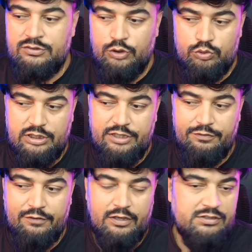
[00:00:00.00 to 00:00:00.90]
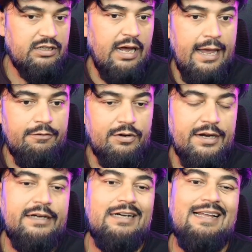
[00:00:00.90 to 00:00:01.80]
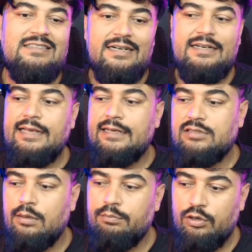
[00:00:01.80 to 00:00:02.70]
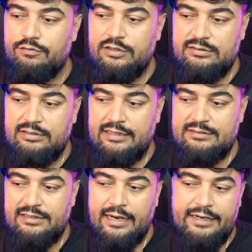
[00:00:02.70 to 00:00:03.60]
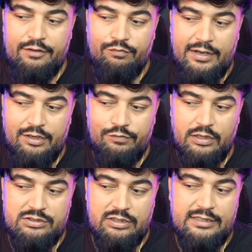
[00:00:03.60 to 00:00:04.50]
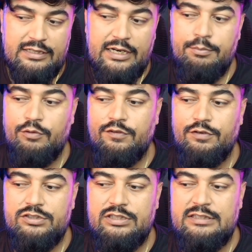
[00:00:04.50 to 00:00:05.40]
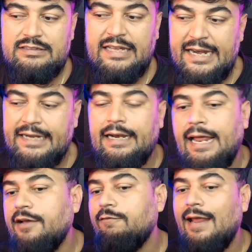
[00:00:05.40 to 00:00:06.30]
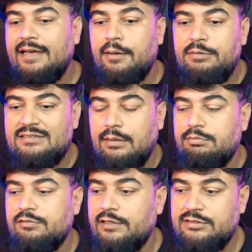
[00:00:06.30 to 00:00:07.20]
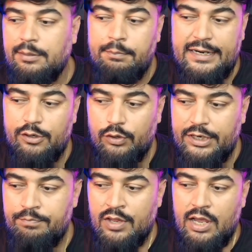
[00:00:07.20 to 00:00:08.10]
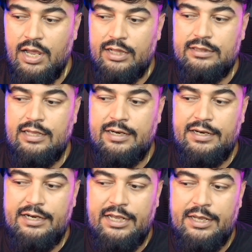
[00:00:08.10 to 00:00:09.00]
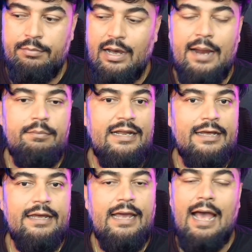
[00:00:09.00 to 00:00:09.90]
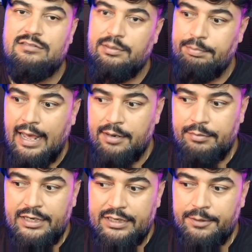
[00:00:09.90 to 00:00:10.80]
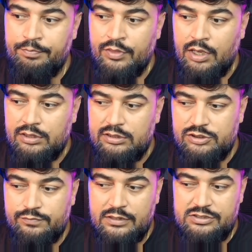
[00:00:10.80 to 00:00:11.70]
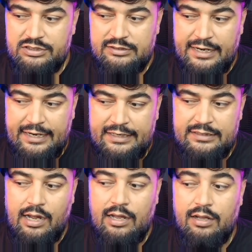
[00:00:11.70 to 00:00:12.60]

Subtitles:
user defined function? I have created a generic example of this. Let's say I define a function and the name of the function is greet, like welcoming somebody. Okay. The name I am taking as a parameter. This function greet the